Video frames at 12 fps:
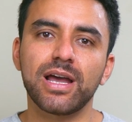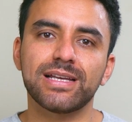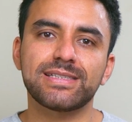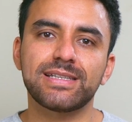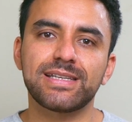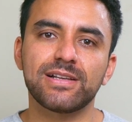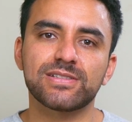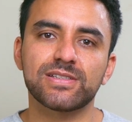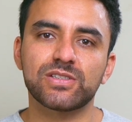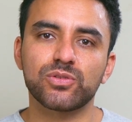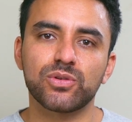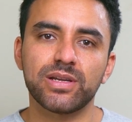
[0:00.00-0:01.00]
as it tells a
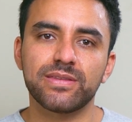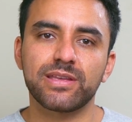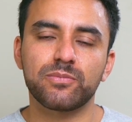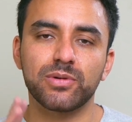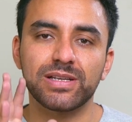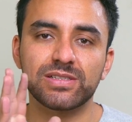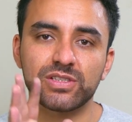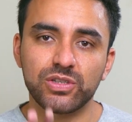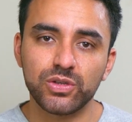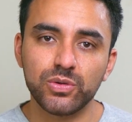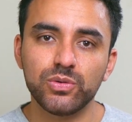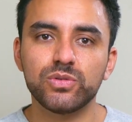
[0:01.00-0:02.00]
story that brings
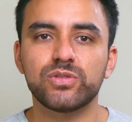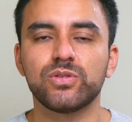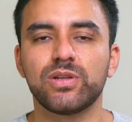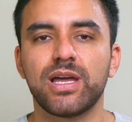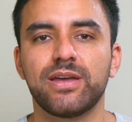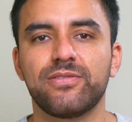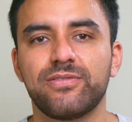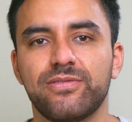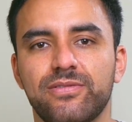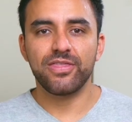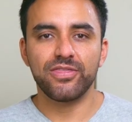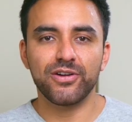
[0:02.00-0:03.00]
you to life.
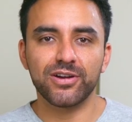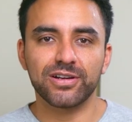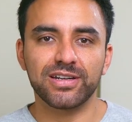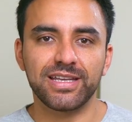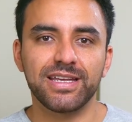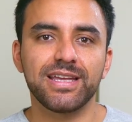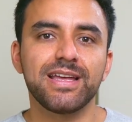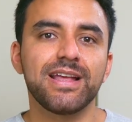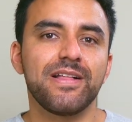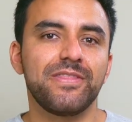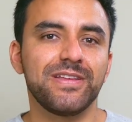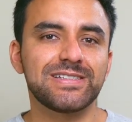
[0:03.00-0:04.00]
Thirdly,
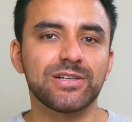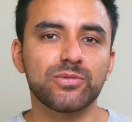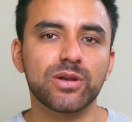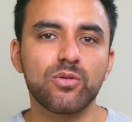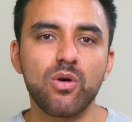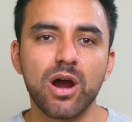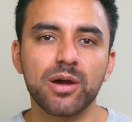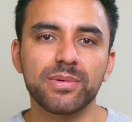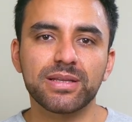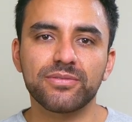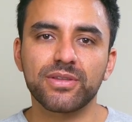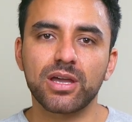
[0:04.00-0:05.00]
this is a
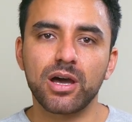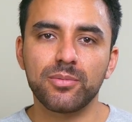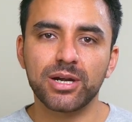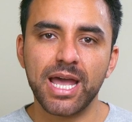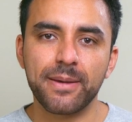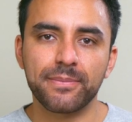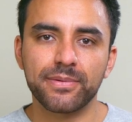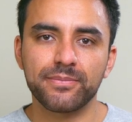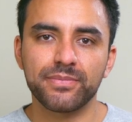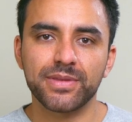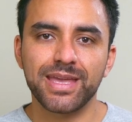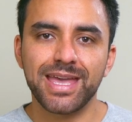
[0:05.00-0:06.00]
requirement of the Common App.
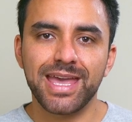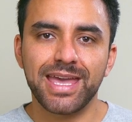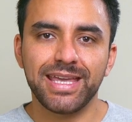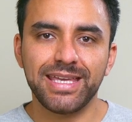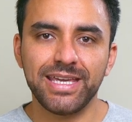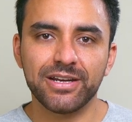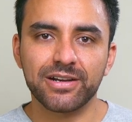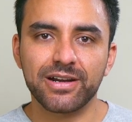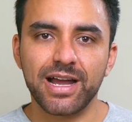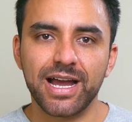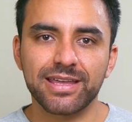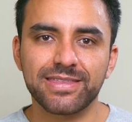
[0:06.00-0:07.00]
Here,
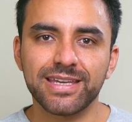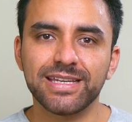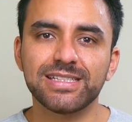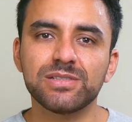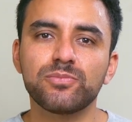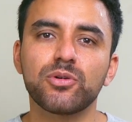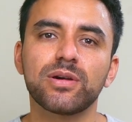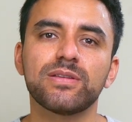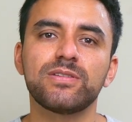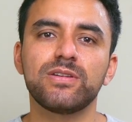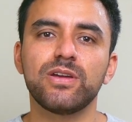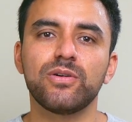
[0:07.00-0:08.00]
I think it is important
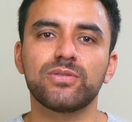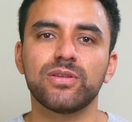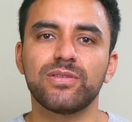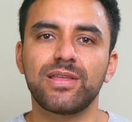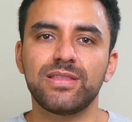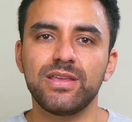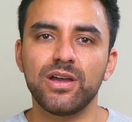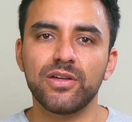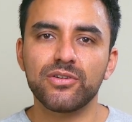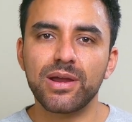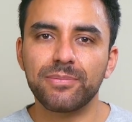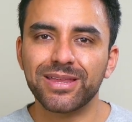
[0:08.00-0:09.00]
to note that the
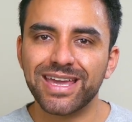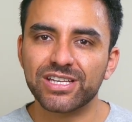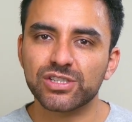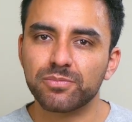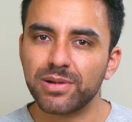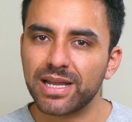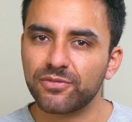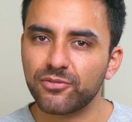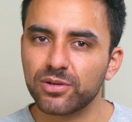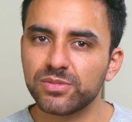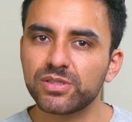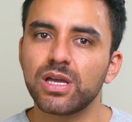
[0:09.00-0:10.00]
other application
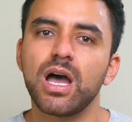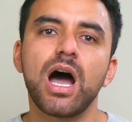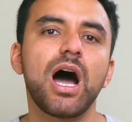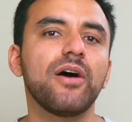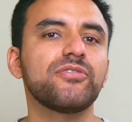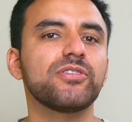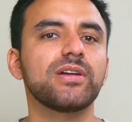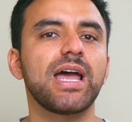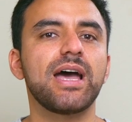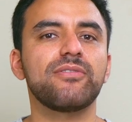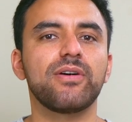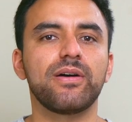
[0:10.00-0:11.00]
platforms often
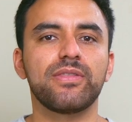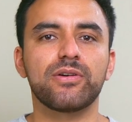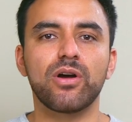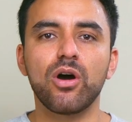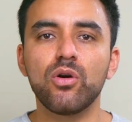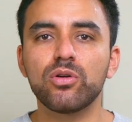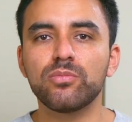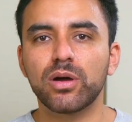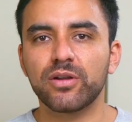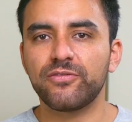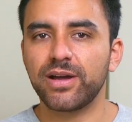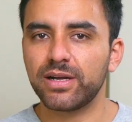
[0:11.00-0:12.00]
have their own
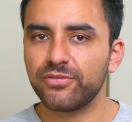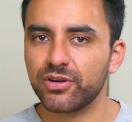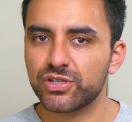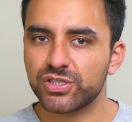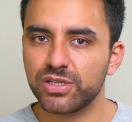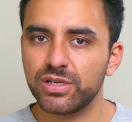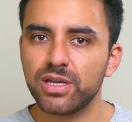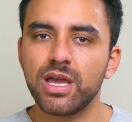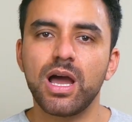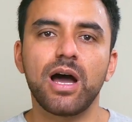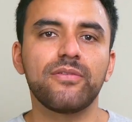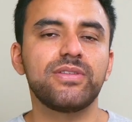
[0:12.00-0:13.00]
modified version
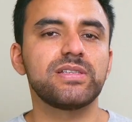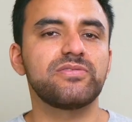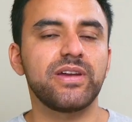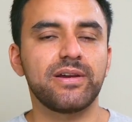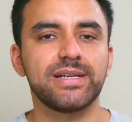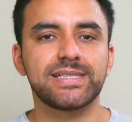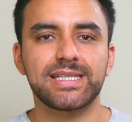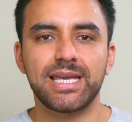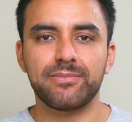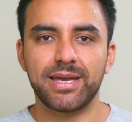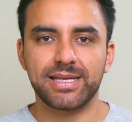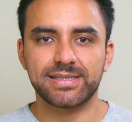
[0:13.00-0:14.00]
of this very
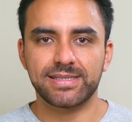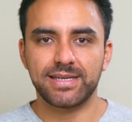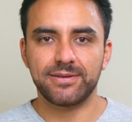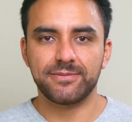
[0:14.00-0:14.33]
same essay.